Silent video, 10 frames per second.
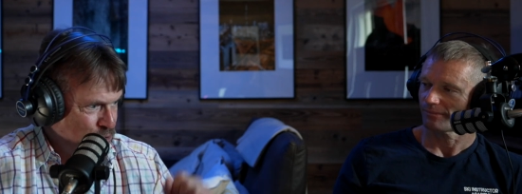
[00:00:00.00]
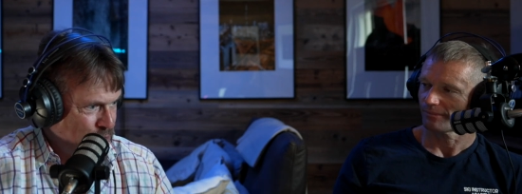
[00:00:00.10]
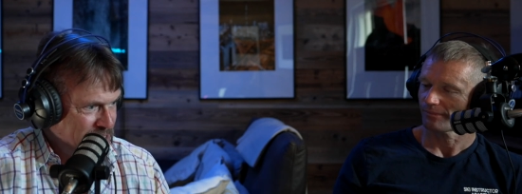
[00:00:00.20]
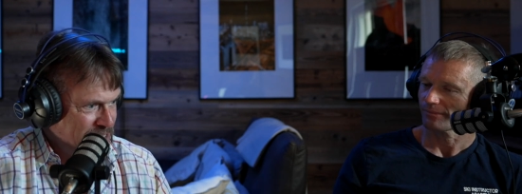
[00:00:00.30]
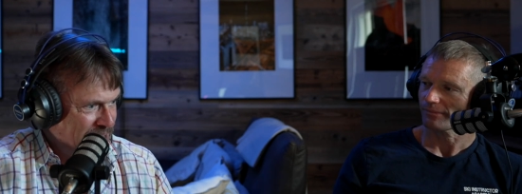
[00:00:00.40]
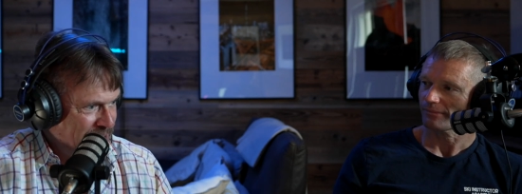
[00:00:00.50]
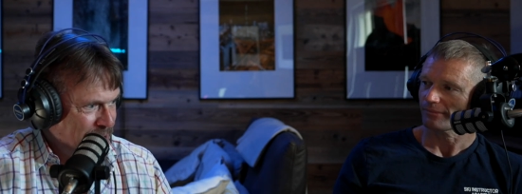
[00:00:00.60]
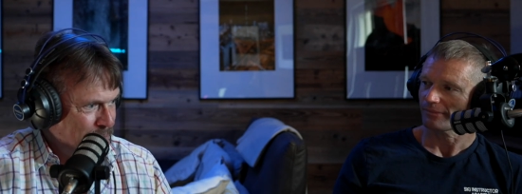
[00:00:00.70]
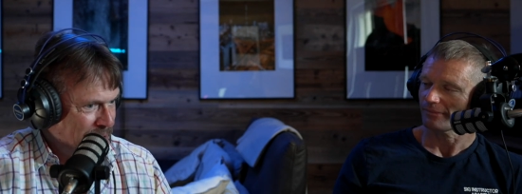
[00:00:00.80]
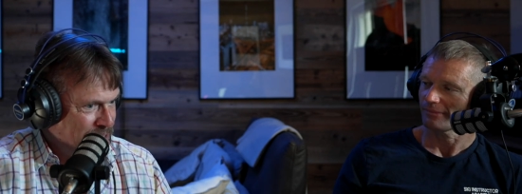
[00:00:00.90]
Speaker 1: John isn't
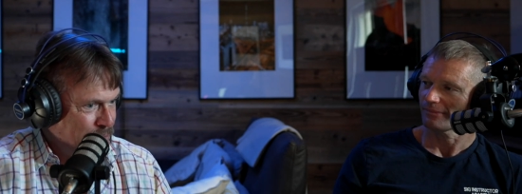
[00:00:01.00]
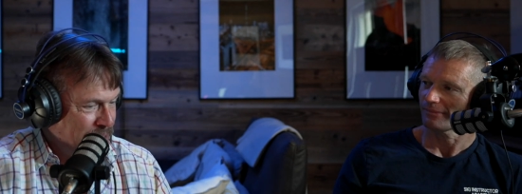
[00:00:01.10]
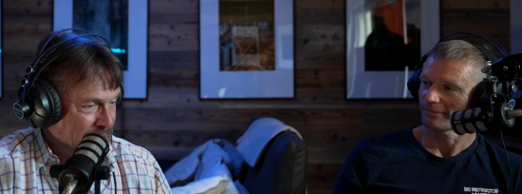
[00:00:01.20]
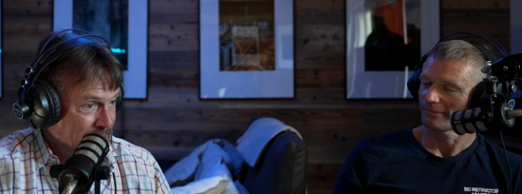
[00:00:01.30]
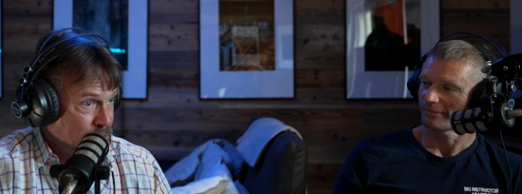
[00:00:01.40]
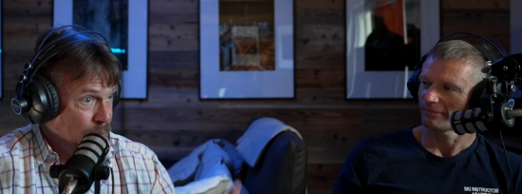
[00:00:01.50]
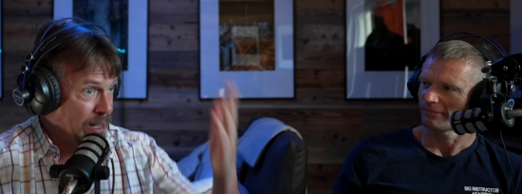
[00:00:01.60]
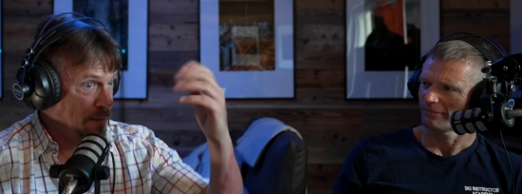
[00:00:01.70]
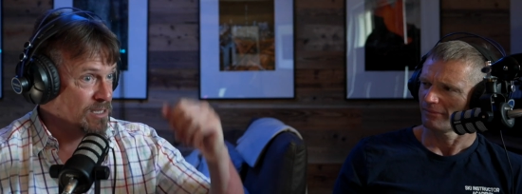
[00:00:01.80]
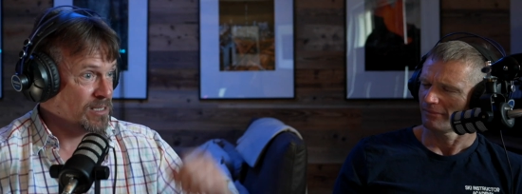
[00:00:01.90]
getting it by doing that,
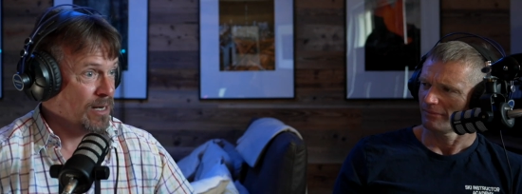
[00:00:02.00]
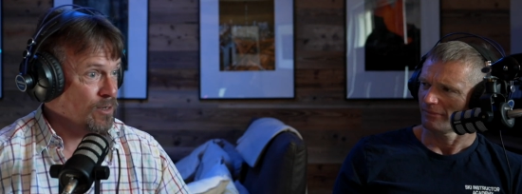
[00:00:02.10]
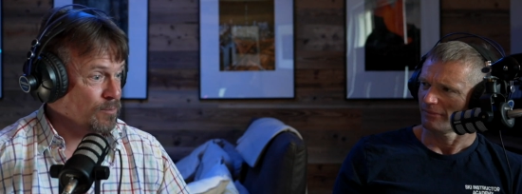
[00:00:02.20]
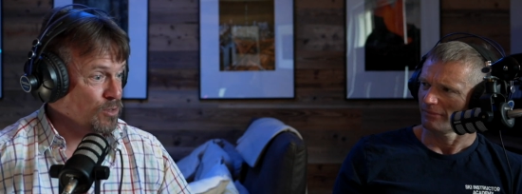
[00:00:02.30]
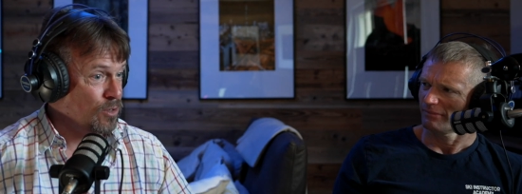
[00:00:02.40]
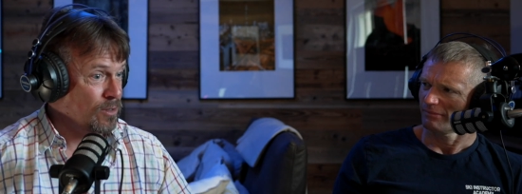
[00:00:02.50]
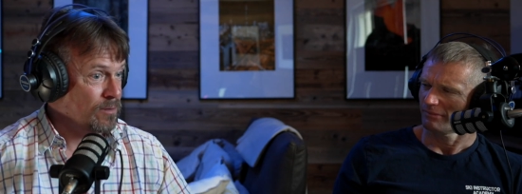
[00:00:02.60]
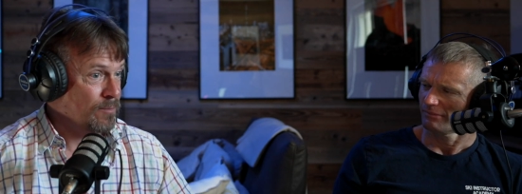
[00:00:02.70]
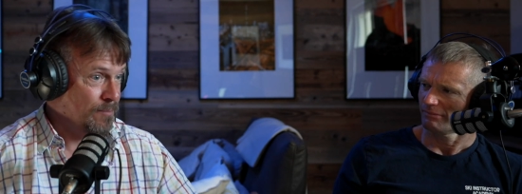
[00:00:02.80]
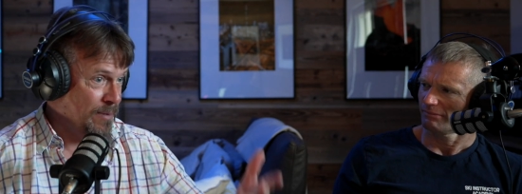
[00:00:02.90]
so I'll get him to stand
Speaker 2: up
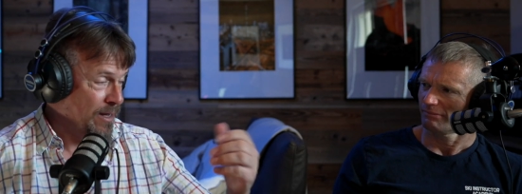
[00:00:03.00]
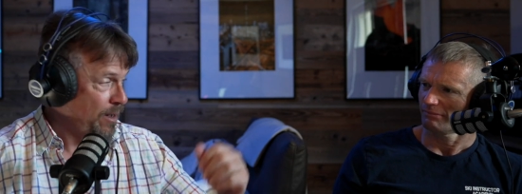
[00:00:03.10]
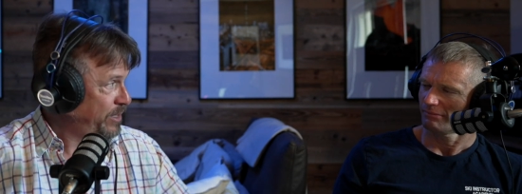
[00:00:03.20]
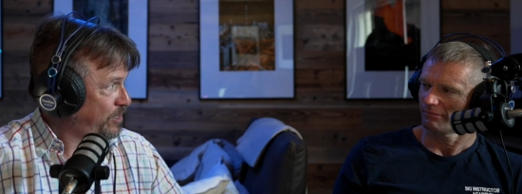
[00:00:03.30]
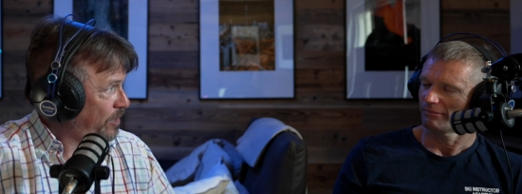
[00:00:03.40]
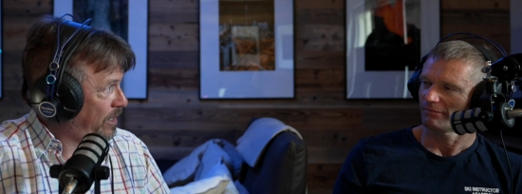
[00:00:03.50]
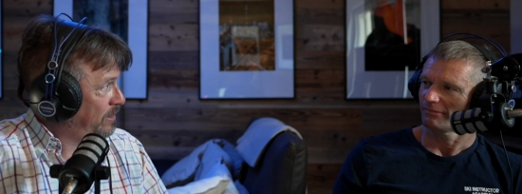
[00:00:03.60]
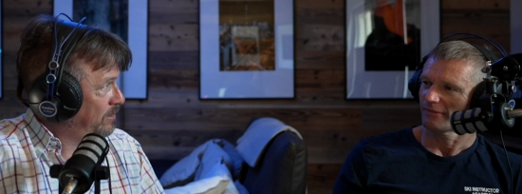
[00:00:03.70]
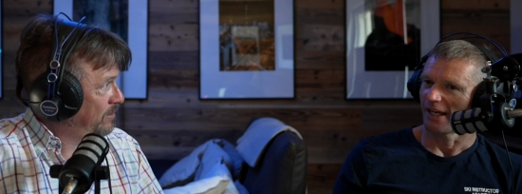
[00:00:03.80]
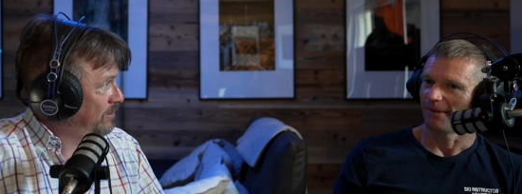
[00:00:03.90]
tall. Bingo, he's got
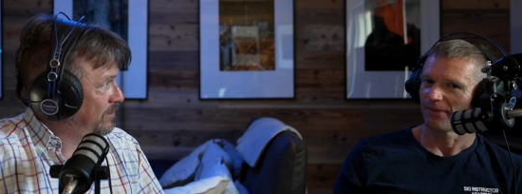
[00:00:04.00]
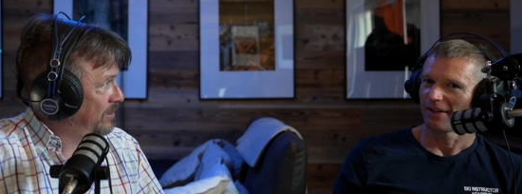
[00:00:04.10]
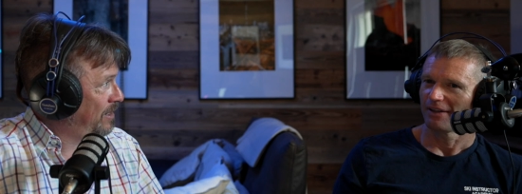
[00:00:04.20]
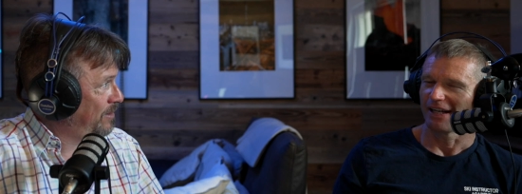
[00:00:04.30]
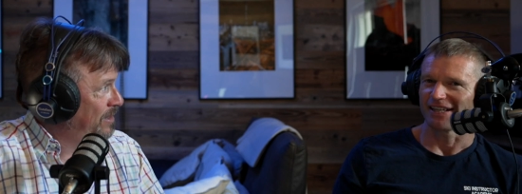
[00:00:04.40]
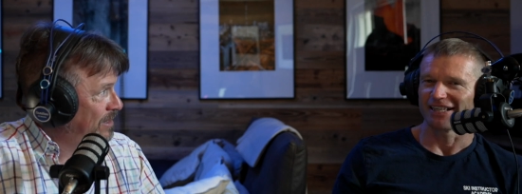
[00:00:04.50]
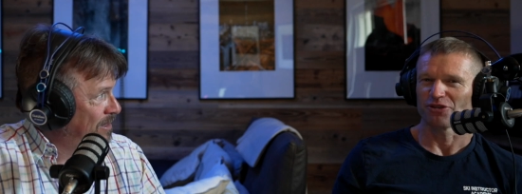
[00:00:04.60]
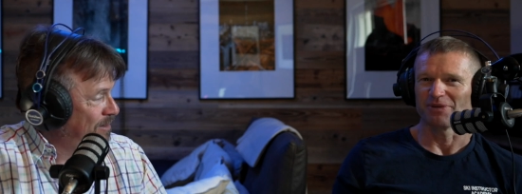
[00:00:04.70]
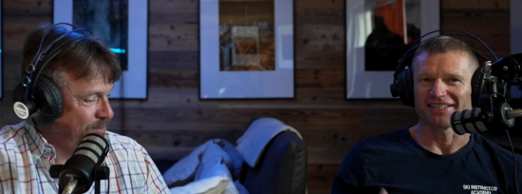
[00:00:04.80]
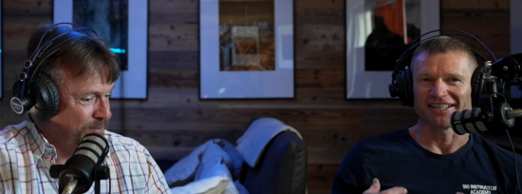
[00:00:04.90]
it. Yeah. You know? Like
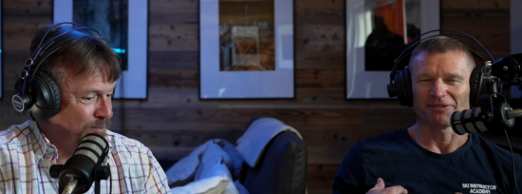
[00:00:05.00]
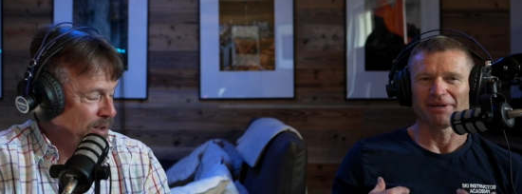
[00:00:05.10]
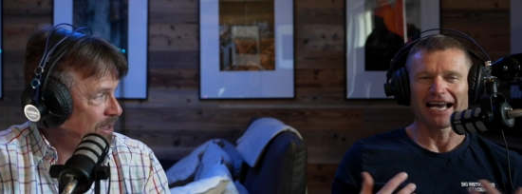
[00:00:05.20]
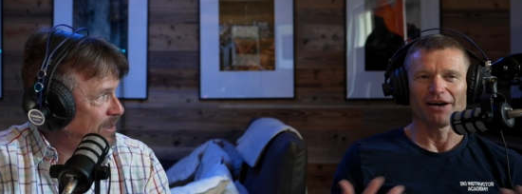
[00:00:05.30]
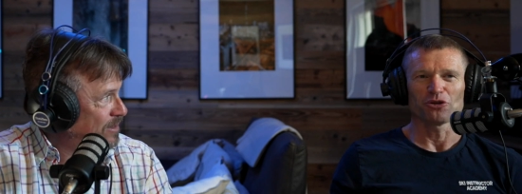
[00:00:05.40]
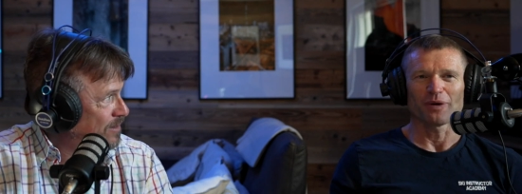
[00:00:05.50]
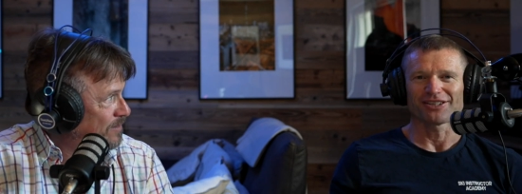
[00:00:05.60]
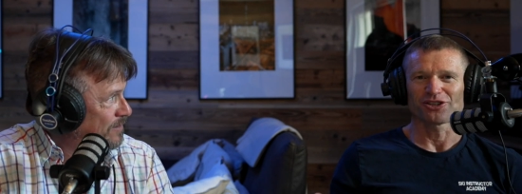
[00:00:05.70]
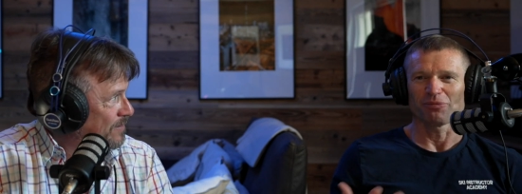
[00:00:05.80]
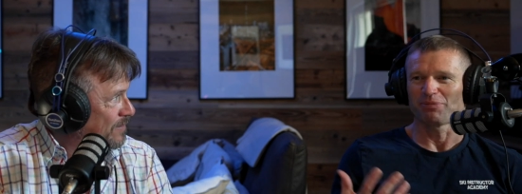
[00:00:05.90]
like somebody said to me, how
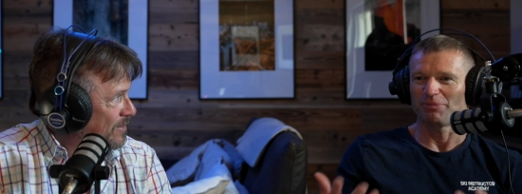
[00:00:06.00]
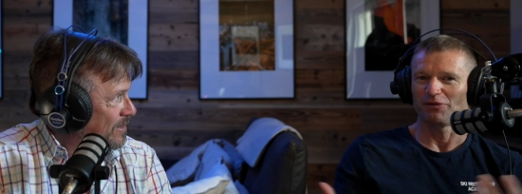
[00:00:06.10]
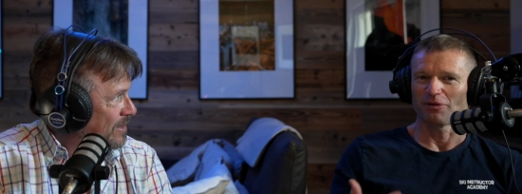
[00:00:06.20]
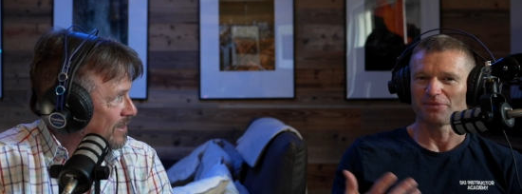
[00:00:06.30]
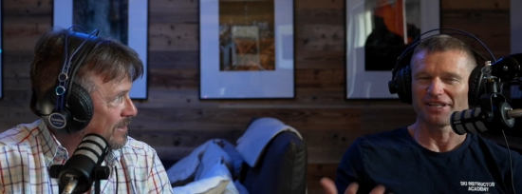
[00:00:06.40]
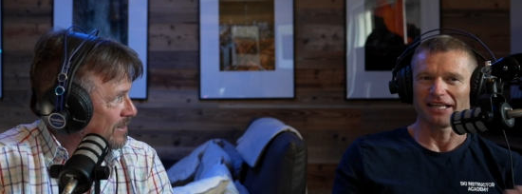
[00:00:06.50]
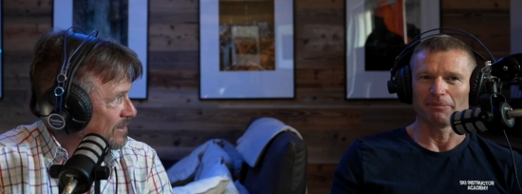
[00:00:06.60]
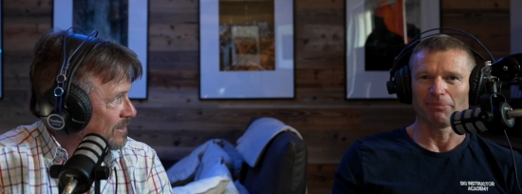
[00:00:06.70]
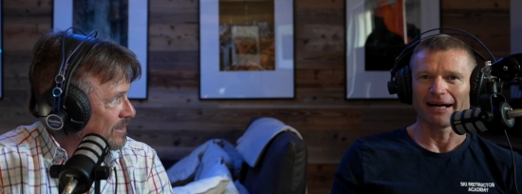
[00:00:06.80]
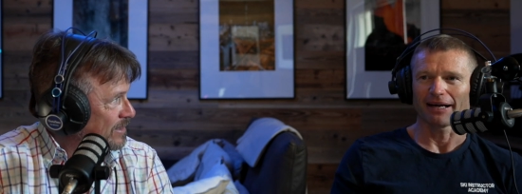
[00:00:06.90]
do I stop people from
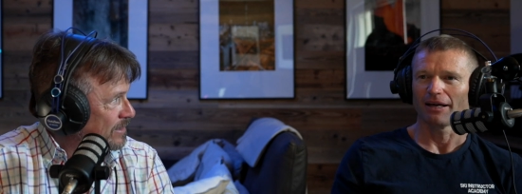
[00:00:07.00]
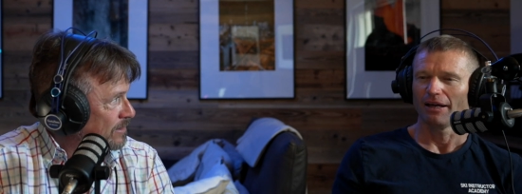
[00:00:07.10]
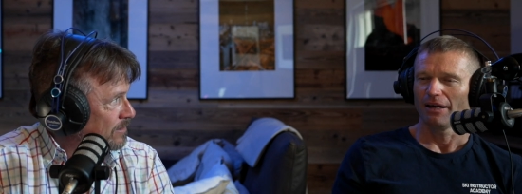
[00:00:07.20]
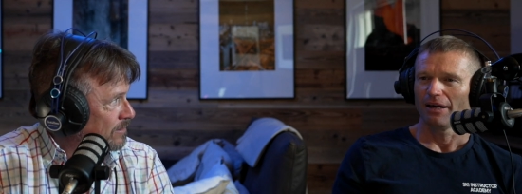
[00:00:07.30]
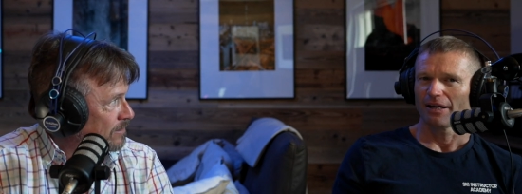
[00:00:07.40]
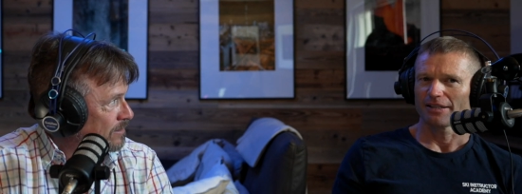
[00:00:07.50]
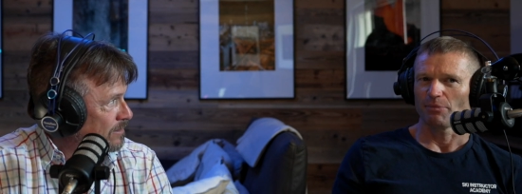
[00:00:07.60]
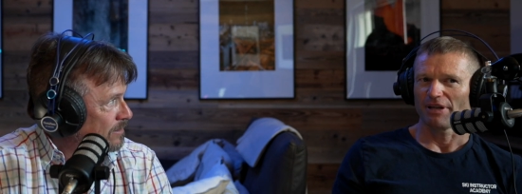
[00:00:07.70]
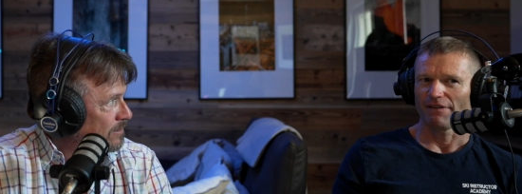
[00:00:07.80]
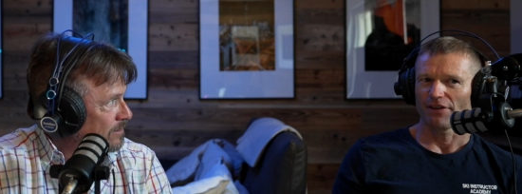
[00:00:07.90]
sitting back? I
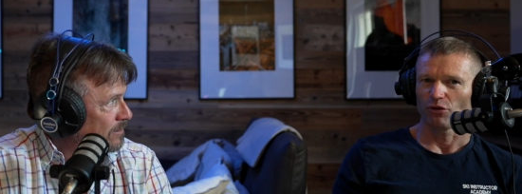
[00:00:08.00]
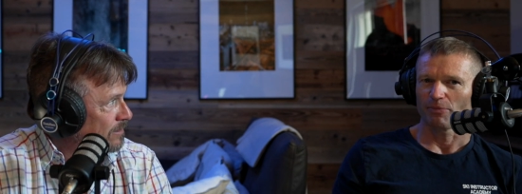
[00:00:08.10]
said, well, you ever